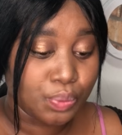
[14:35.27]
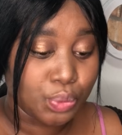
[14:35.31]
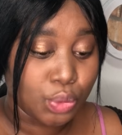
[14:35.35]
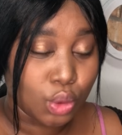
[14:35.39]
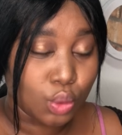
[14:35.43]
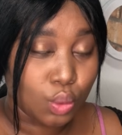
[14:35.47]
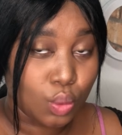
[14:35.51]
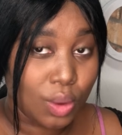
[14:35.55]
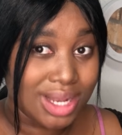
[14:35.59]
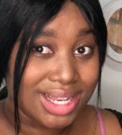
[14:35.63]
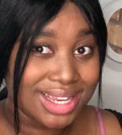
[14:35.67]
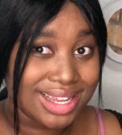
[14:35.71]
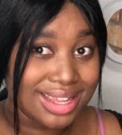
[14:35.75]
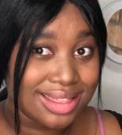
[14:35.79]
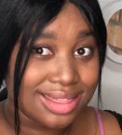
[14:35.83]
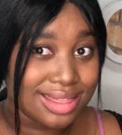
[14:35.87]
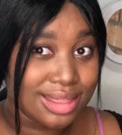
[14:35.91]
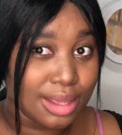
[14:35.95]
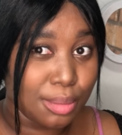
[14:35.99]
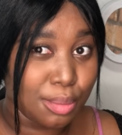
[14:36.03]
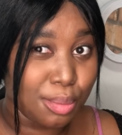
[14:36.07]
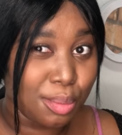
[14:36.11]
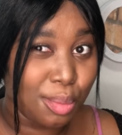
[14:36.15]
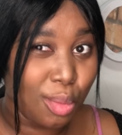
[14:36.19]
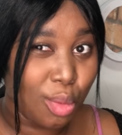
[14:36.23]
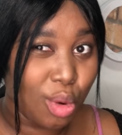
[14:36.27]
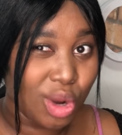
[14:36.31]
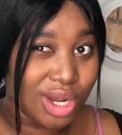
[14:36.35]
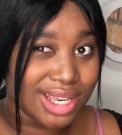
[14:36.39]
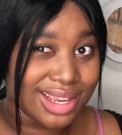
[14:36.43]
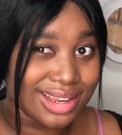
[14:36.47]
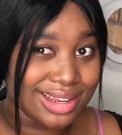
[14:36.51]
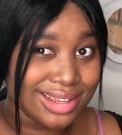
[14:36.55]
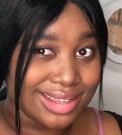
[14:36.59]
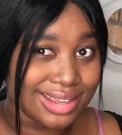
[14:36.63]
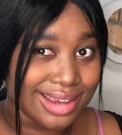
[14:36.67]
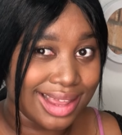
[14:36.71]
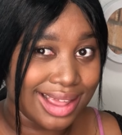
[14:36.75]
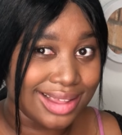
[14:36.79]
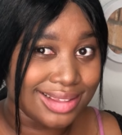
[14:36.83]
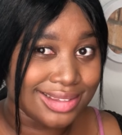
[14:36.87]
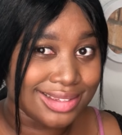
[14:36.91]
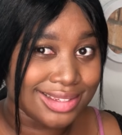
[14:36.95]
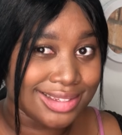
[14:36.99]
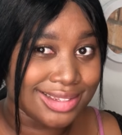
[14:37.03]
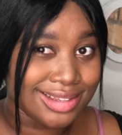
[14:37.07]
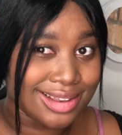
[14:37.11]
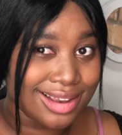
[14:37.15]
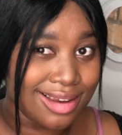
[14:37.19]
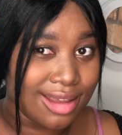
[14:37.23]
What in the modern day
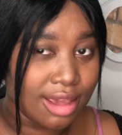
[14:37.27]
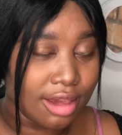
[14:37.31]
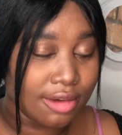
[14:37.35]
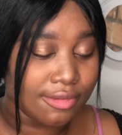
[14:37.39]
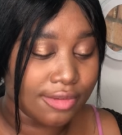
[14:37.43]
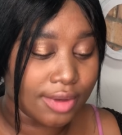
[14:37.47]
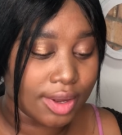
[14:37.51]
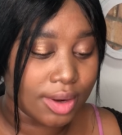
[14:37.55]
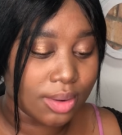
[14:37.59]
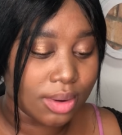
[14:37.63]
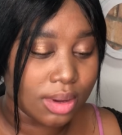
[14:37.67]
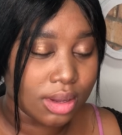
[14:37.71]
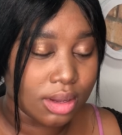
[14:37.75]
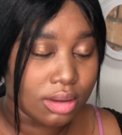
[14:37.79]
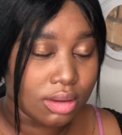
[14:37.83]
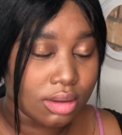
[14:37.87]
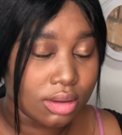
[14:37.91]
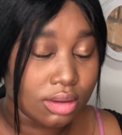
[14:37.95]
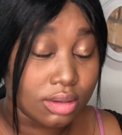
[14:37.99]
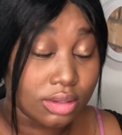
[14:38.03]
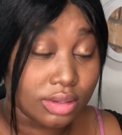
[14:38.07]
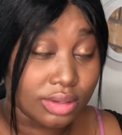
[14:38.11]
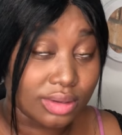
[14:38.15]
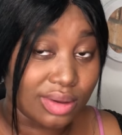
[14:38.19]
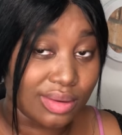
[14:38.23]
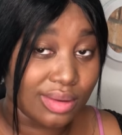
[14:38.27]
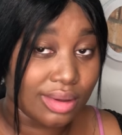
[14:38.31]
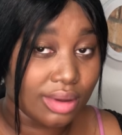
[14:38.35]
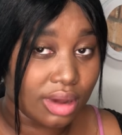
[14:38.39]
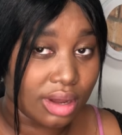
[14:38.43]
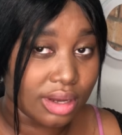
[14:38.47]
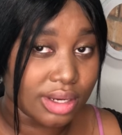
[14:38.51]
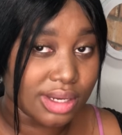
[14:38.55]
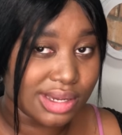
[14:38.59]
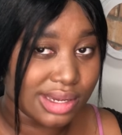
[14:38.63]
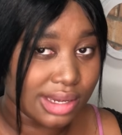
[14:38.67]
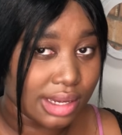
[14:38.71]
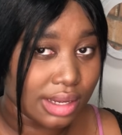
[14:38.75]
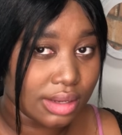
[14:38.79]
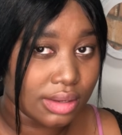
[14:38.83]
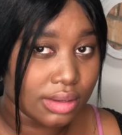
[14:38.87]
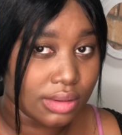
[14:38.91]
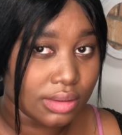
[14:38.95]
slaver is going on here?